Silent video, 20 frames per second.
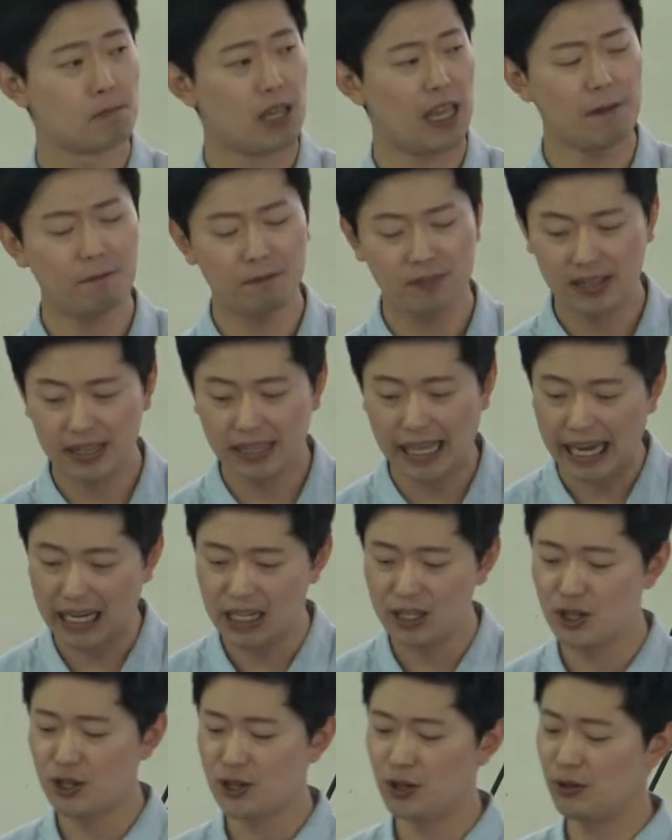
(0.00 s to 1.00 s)
If
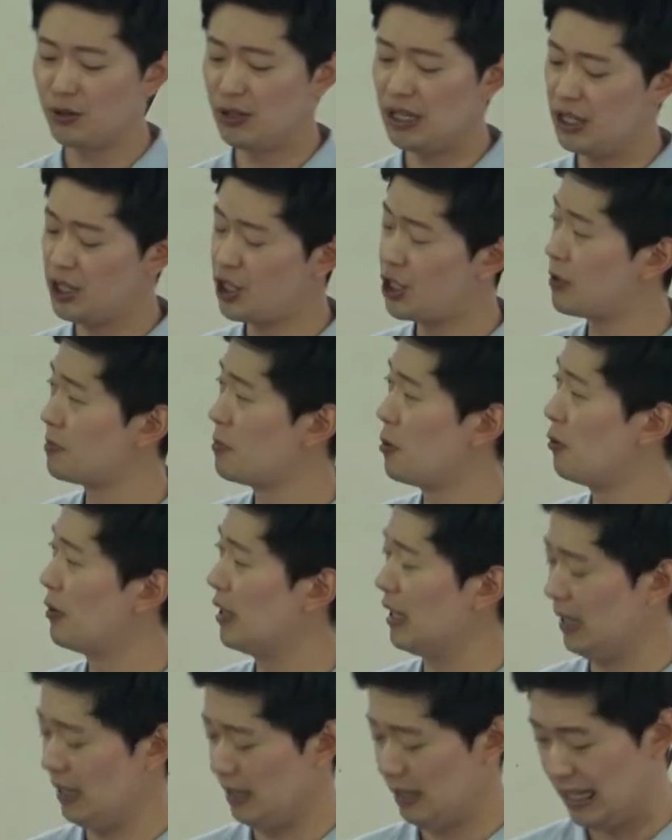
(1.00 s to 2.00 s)
that is you this
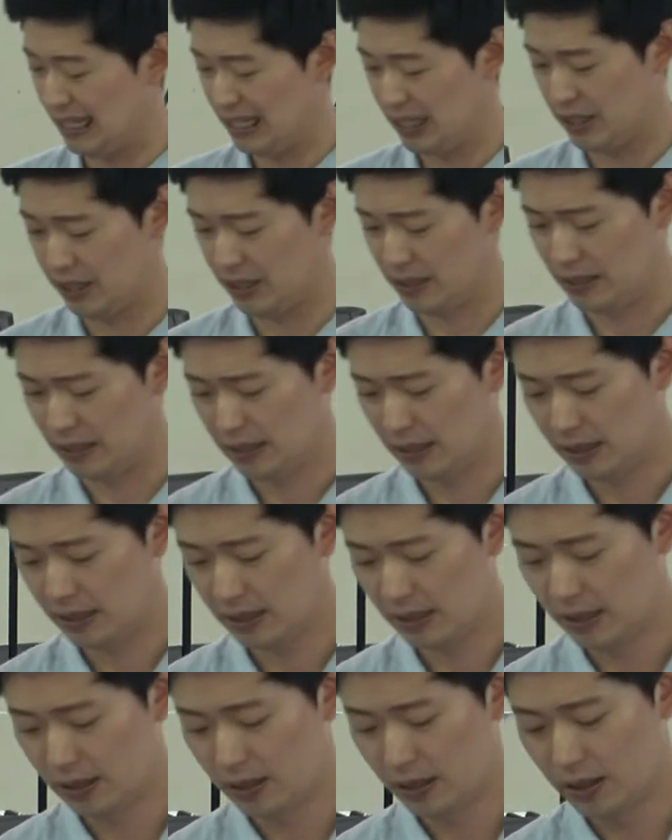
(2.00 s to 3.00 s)
morning, listen.
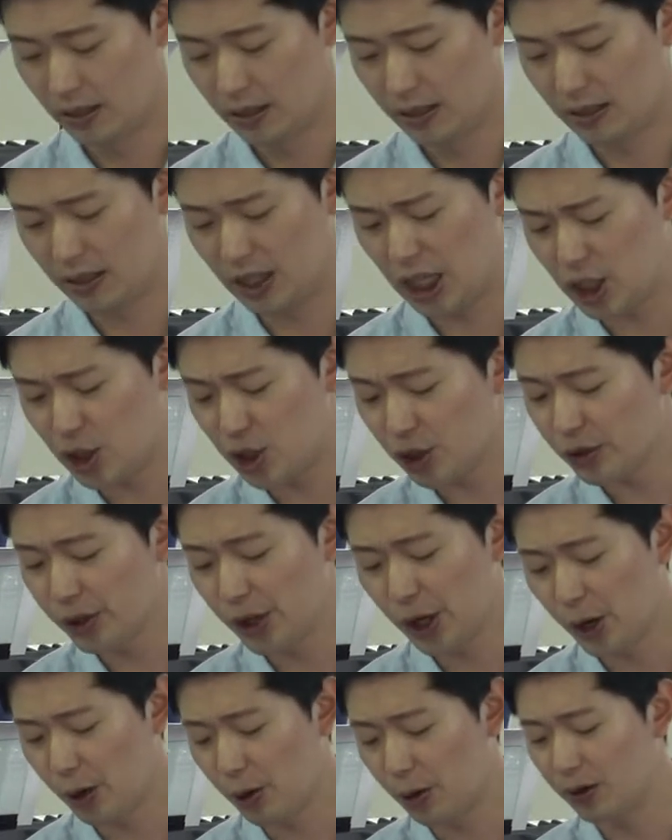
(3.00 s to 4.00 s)
Did you
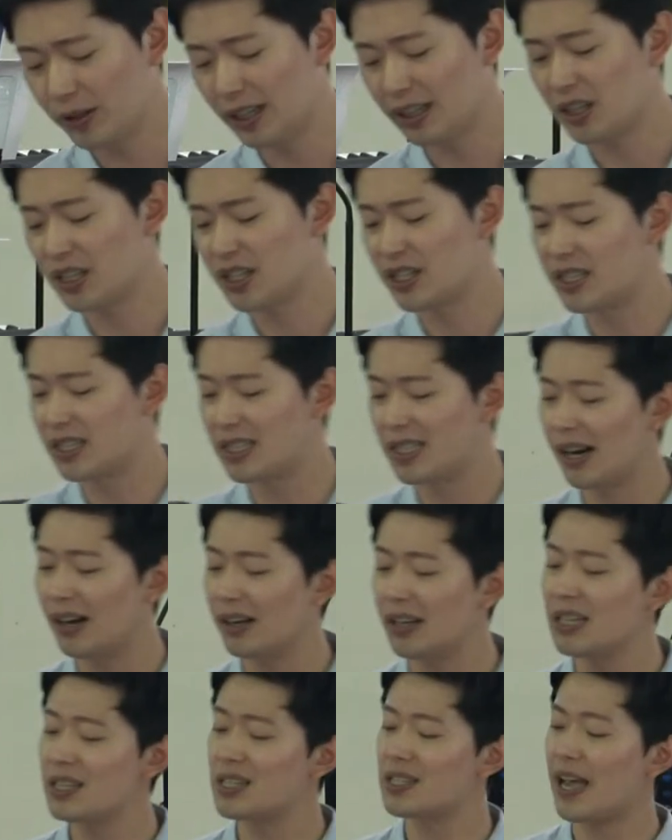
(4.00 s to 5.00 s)
know that the
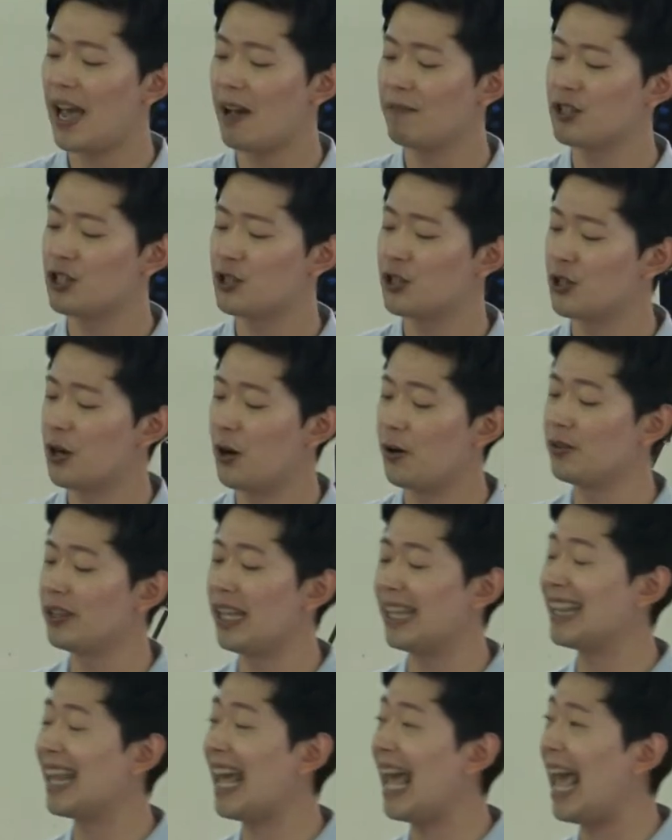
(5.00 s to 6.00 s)
studies have shown
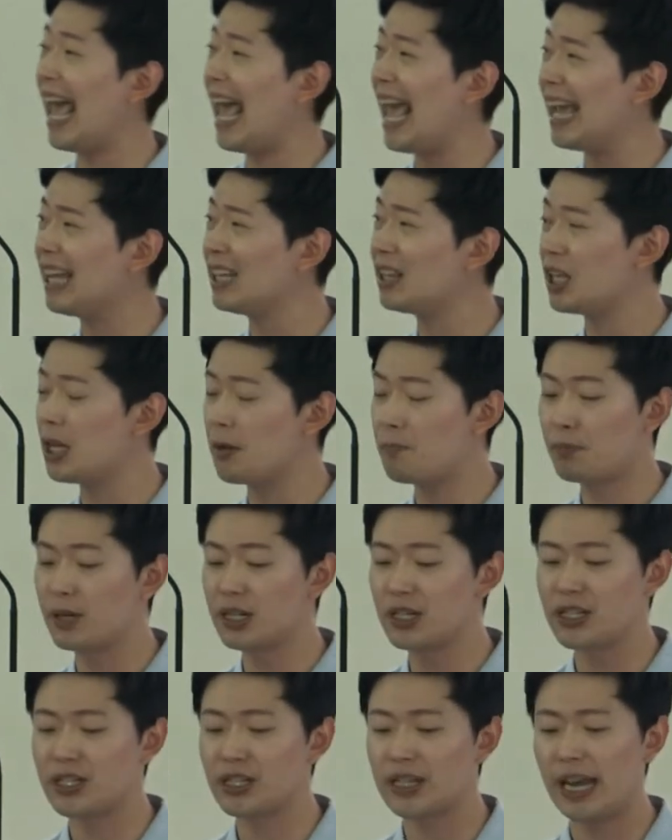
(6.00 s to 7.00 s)
that
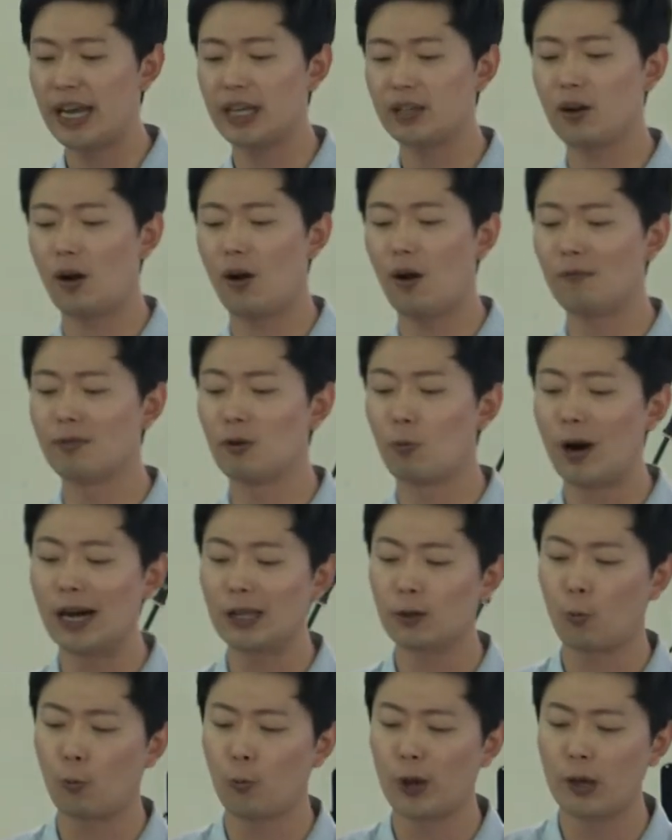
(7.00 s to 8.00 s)
80% of
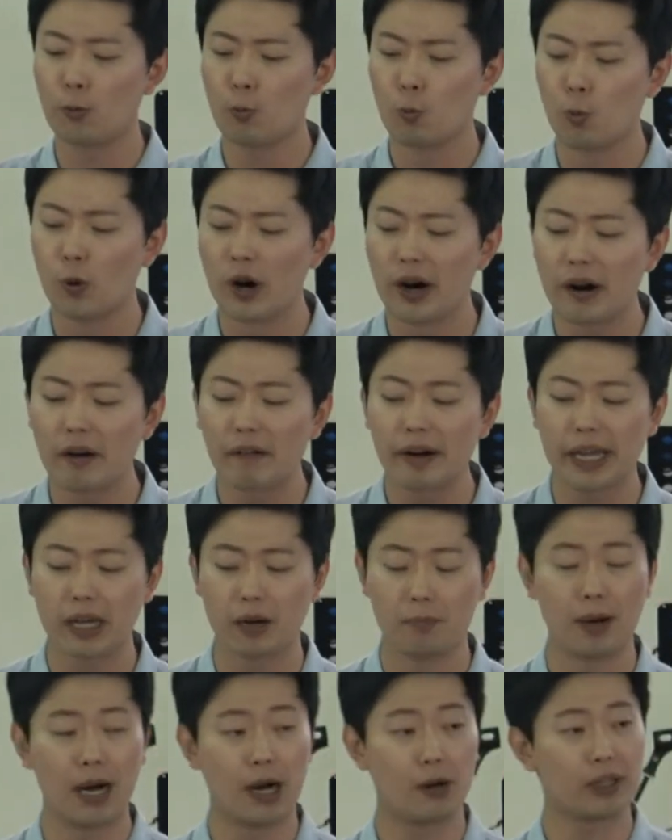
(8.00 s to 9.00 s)
what we worry
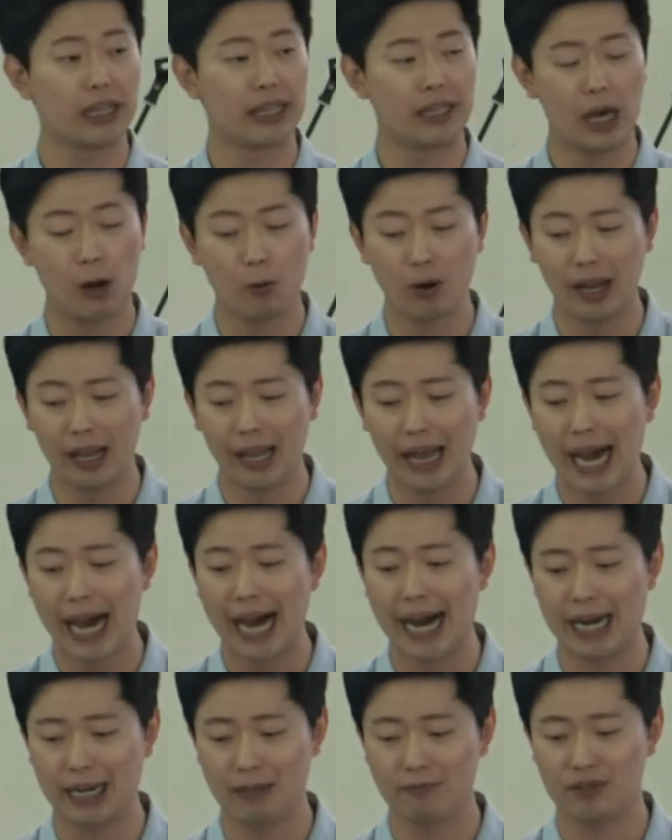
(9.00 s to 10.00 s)
about in our
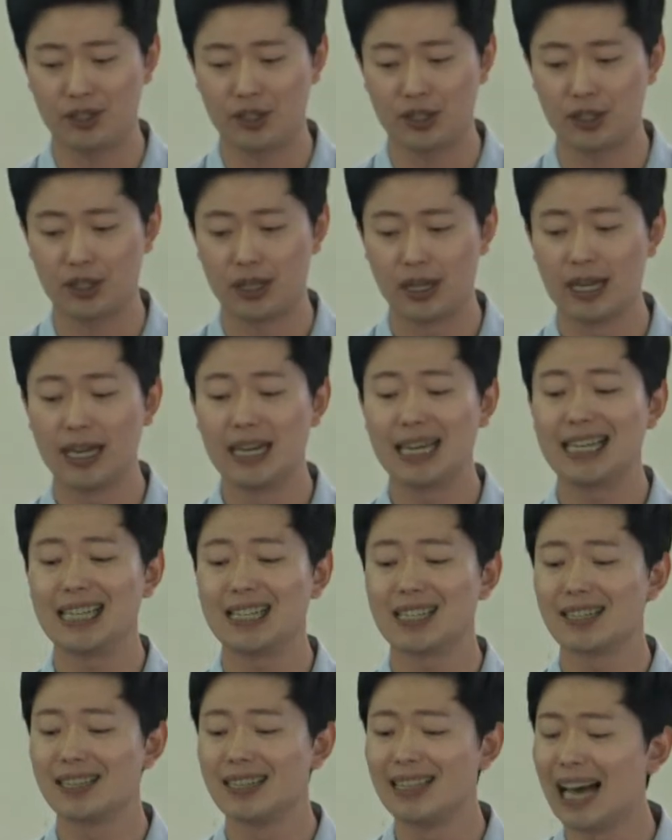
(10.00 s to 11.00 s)
lives
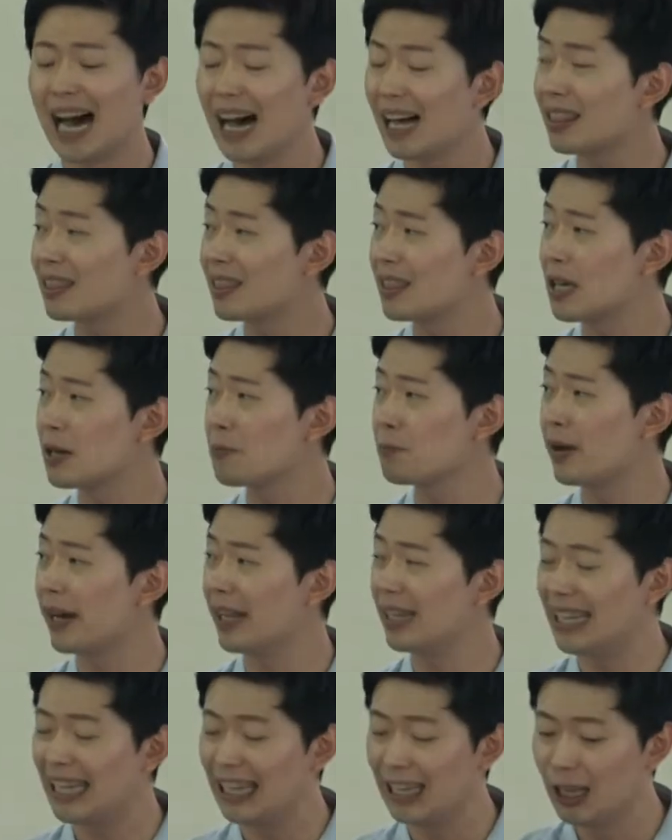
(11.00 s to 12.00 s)
is nothing but
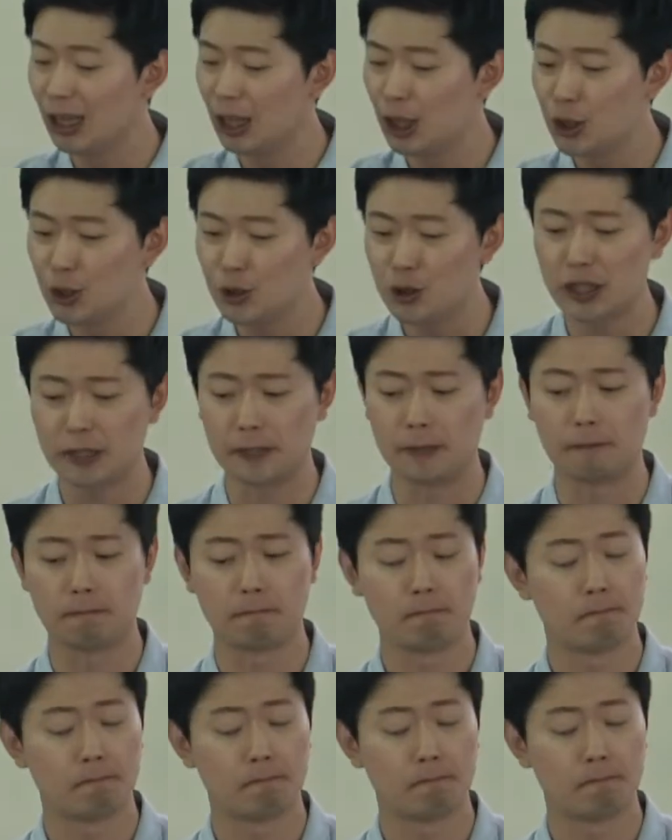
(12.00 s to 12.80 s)
an illusion?